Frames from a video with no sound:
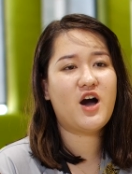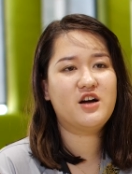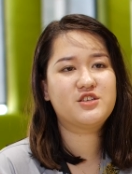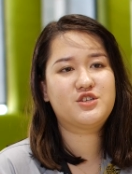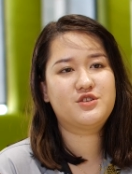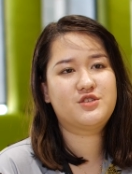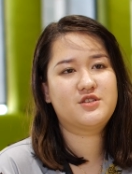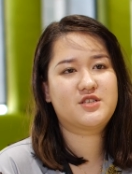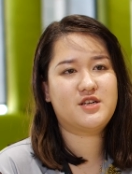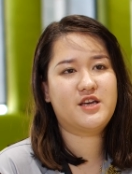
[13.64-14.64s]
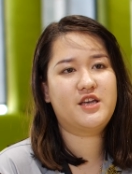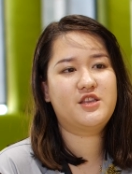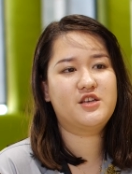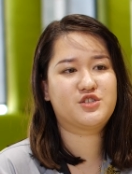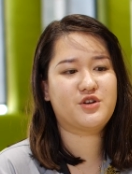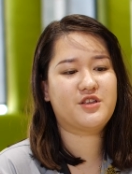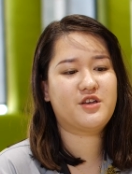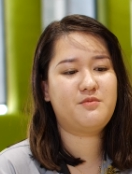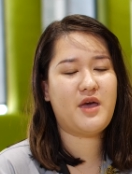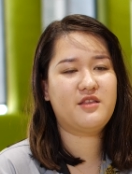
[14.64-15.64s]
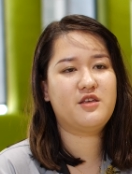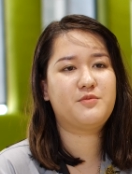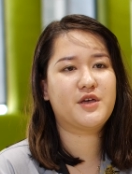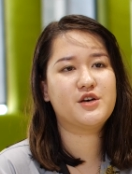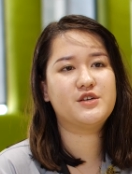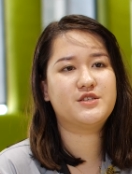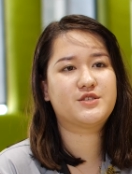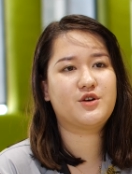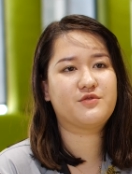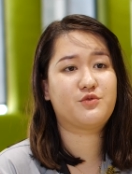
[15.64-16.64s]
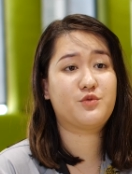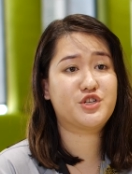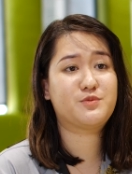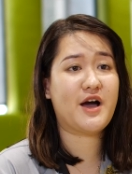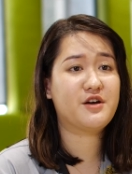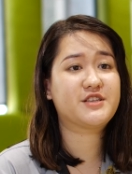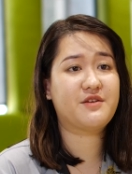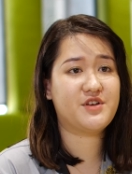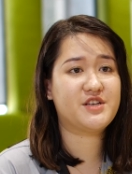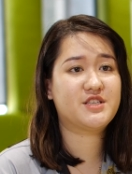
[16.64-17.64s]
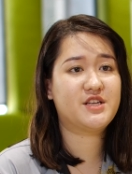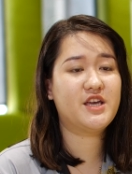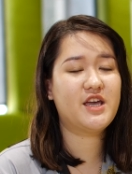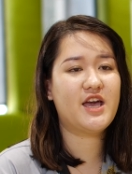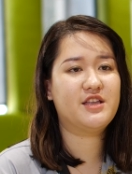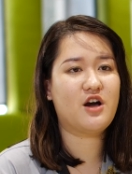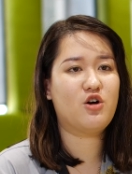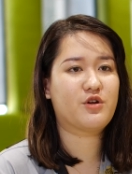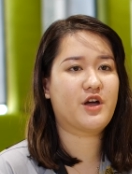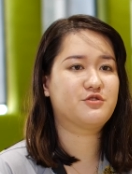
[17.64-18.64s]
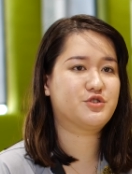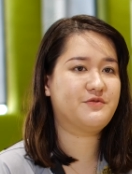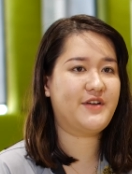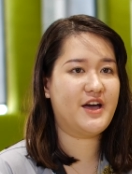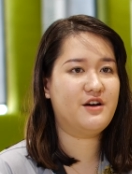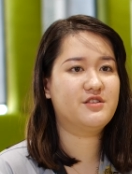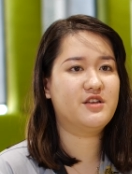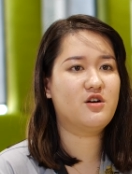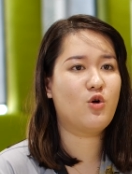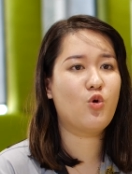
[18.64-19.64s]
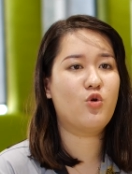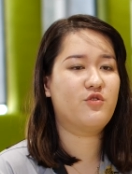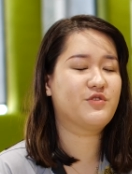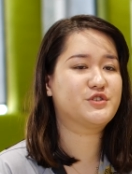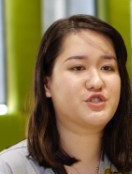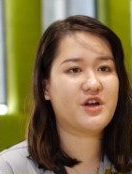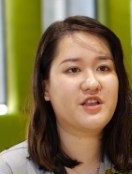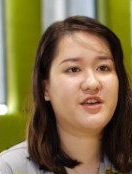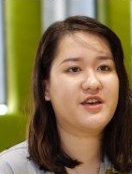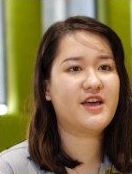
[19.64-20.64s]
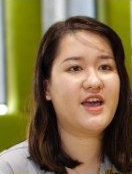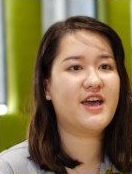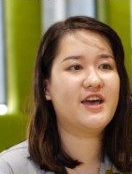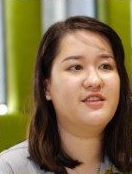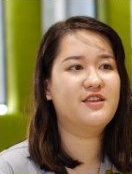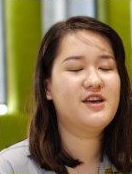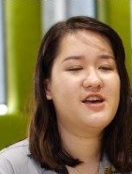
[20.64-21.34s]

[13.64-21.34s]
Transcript: I choose to study in Australia mainly because of the rich biodiversity and the horticulture found all over Australia, and